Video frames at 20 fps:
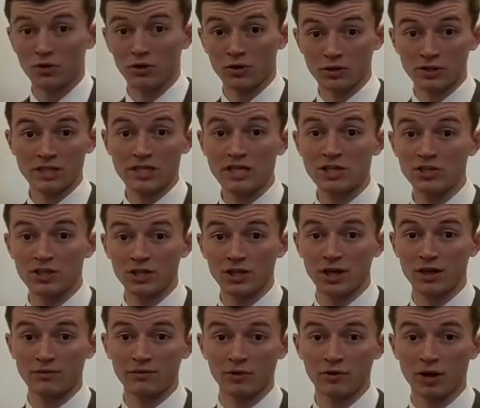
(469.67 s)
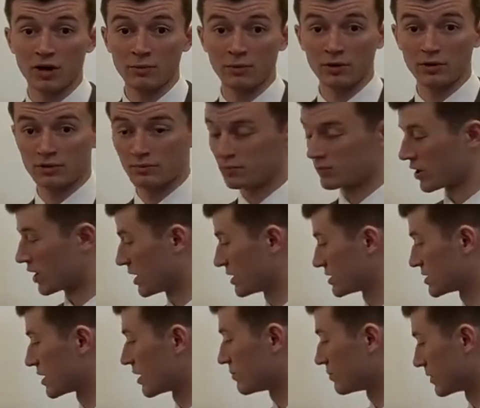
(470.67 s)
or teaching of a grammar
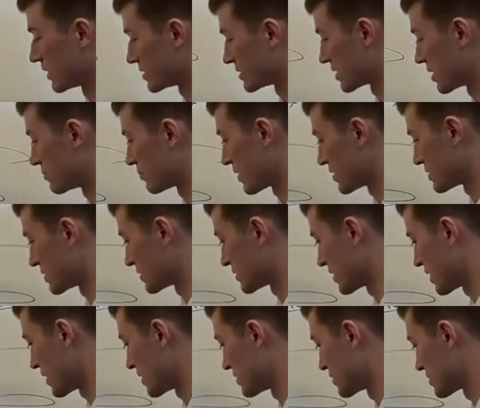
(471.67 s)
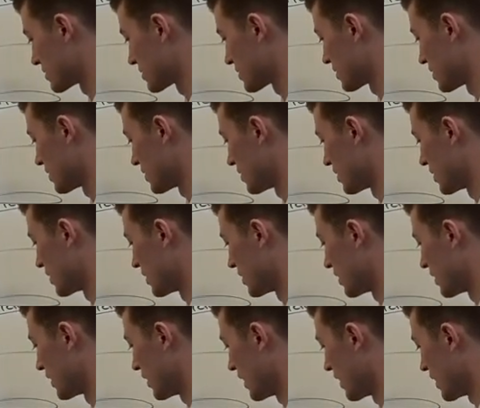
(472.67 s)
concept, let's say present tense,
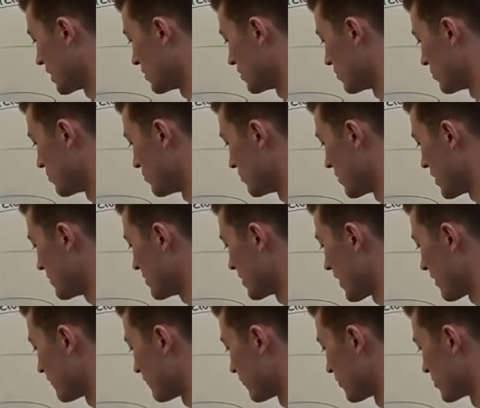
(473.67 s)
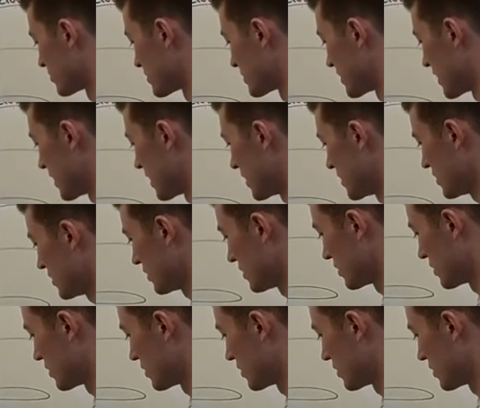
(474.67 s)
and maybe that first day